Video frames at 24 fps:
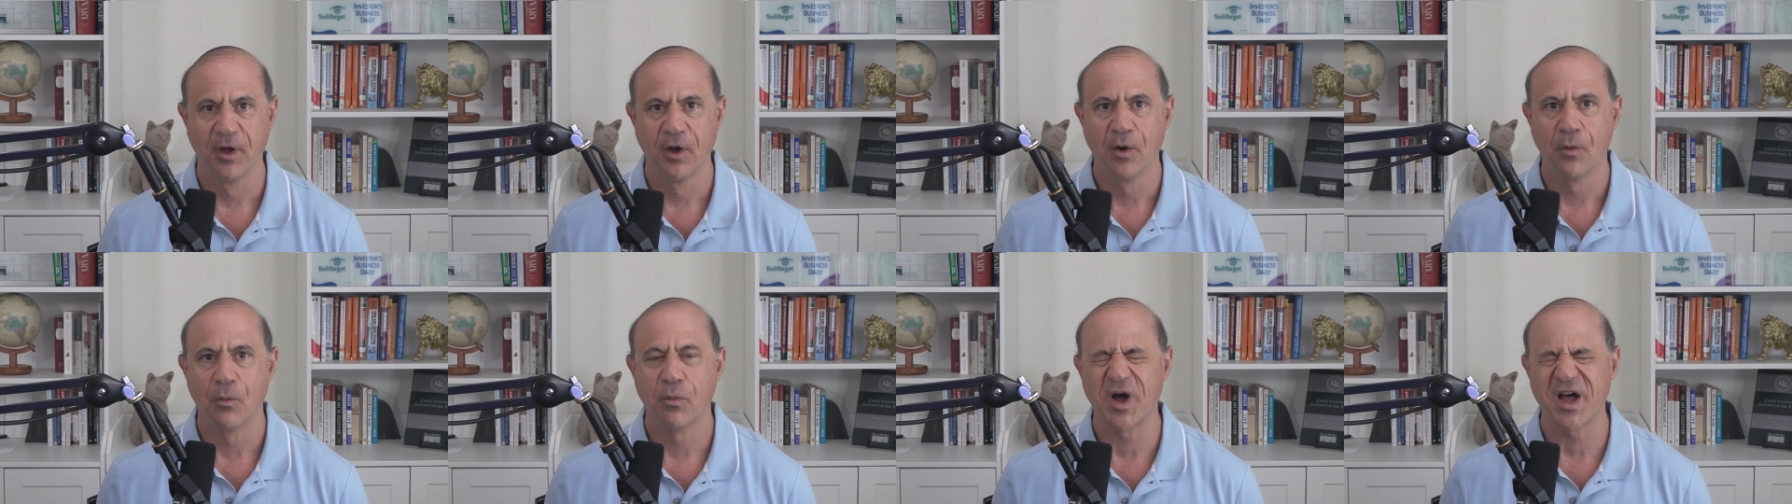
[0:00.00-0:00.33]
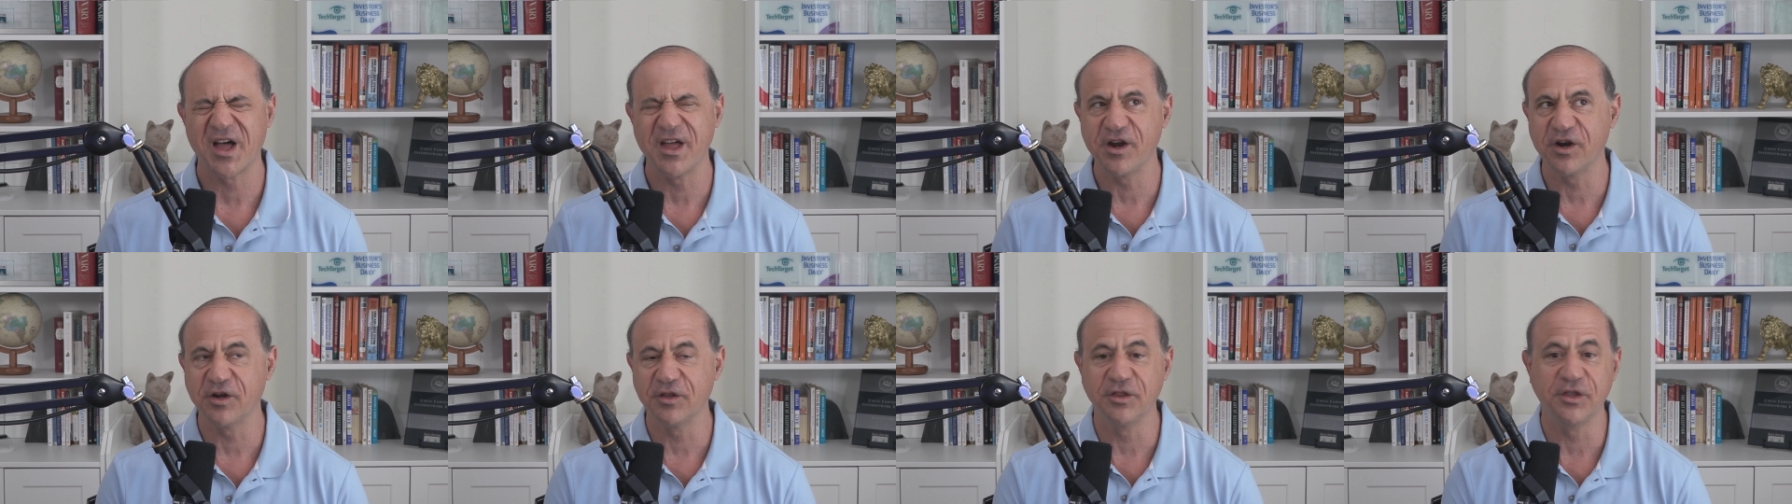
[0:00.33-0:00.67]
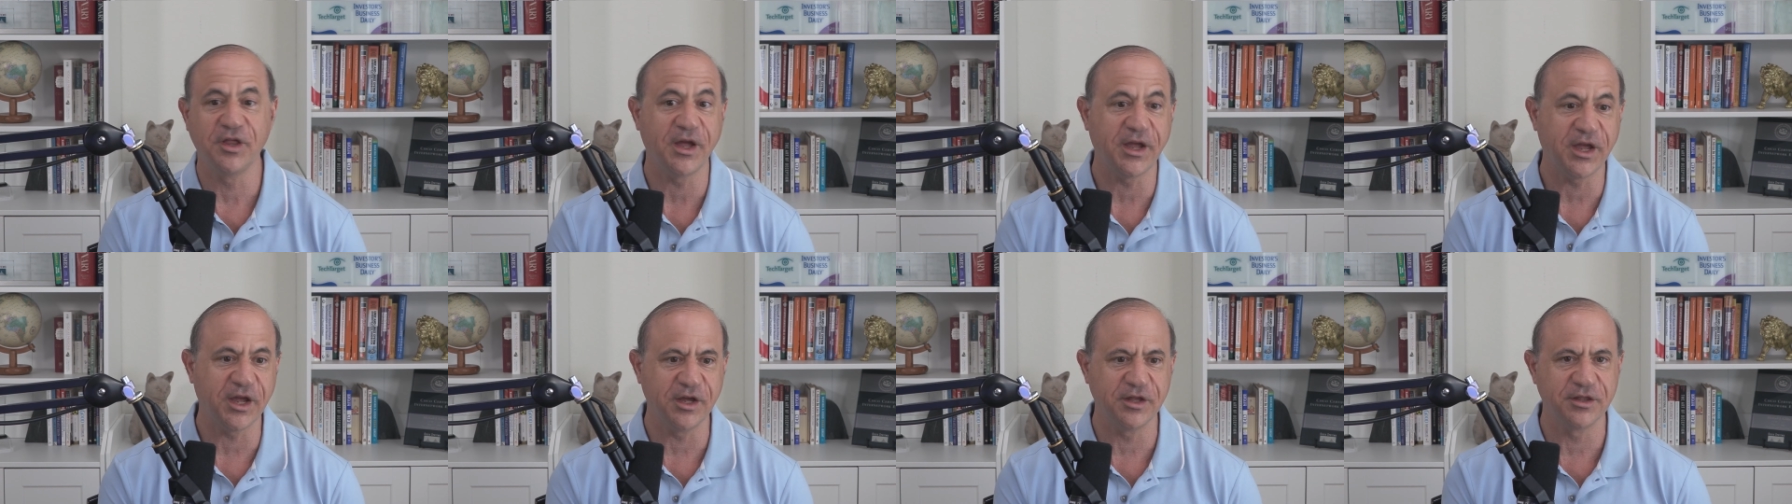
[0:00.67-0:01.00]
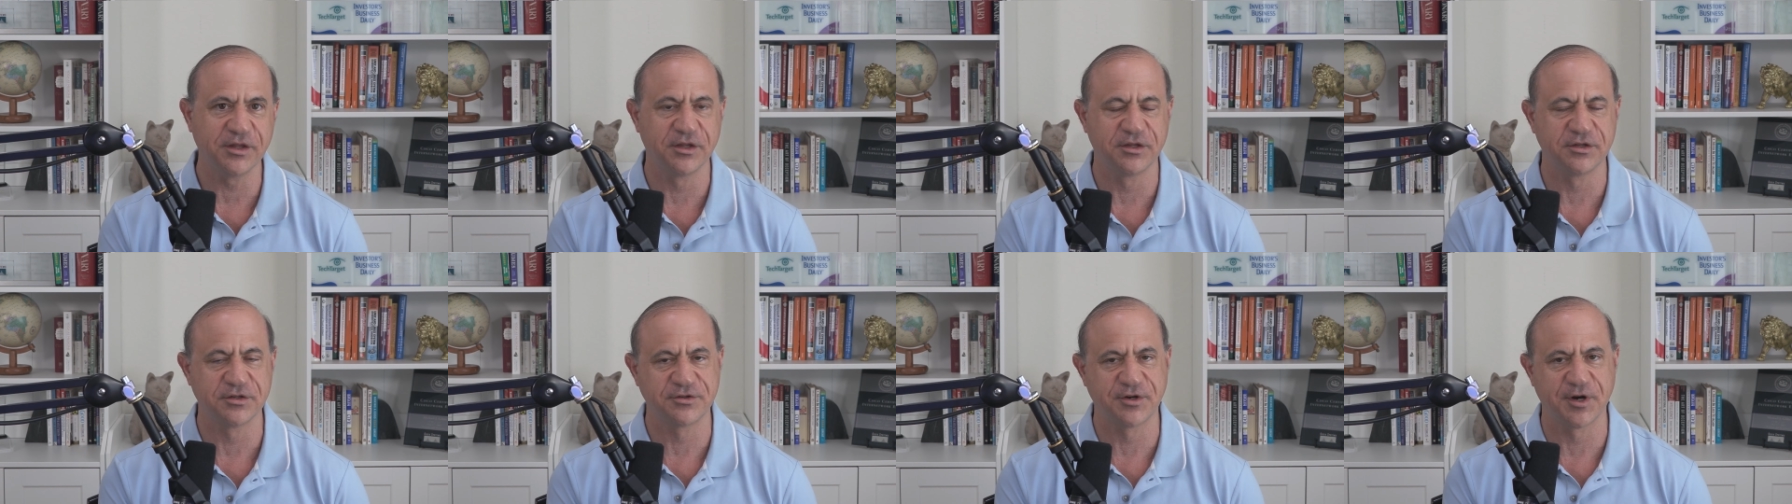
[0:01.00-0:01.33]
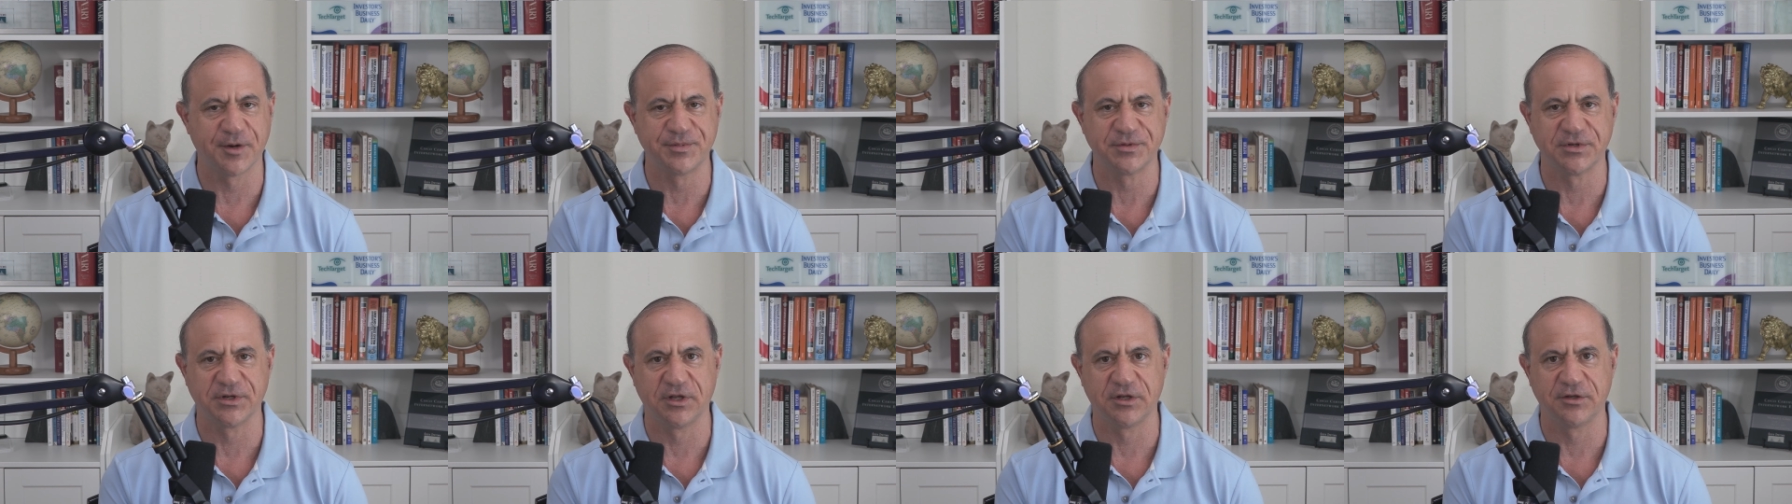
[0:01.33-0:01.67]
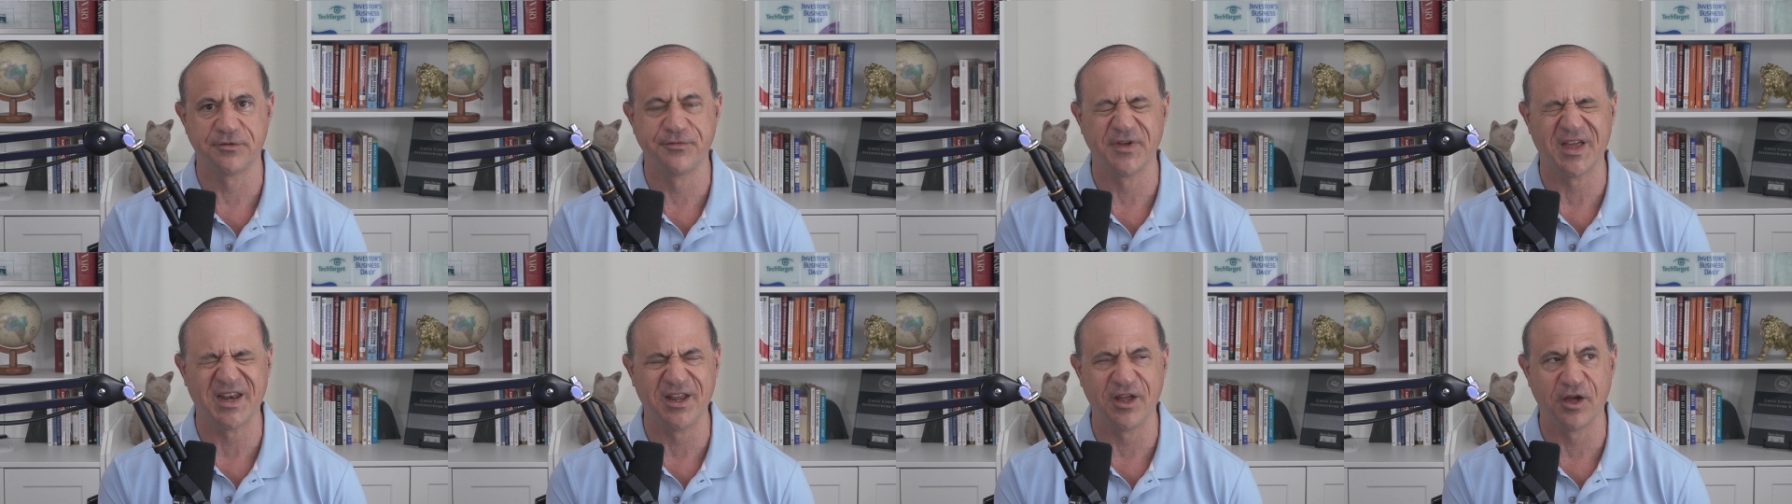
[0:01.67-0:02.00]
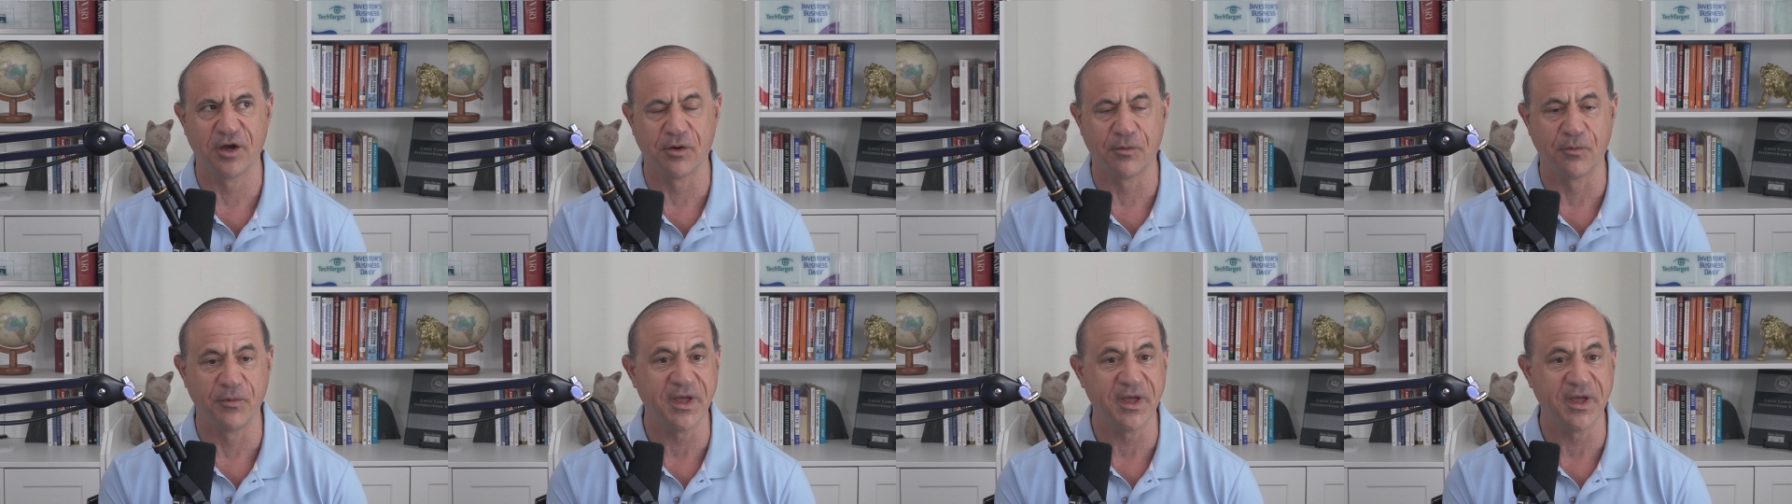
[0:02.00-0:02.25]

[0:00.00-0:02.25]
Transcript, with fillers: While you're looking in the description of this video,